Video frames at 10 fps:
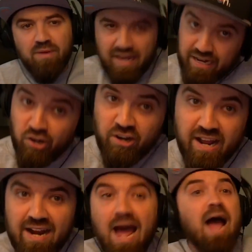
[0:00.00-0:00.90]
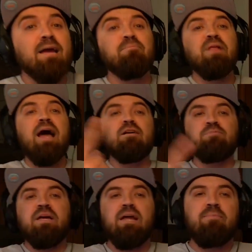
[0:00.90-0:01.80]
internet. I was
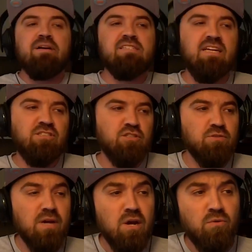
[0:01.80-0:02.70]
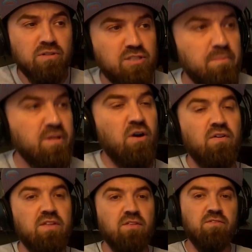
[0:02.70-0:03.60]
playing Apex Legends with some of y'all
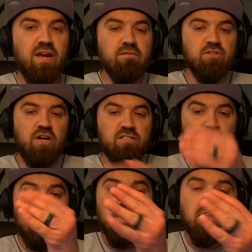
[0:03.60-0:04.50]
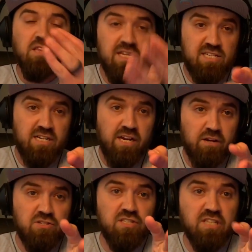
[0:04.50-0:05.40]
the other day. It was awesome. Listen,
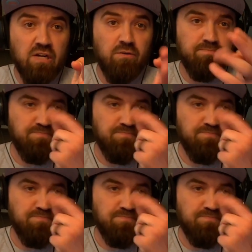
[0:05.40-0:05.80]
here's the deal.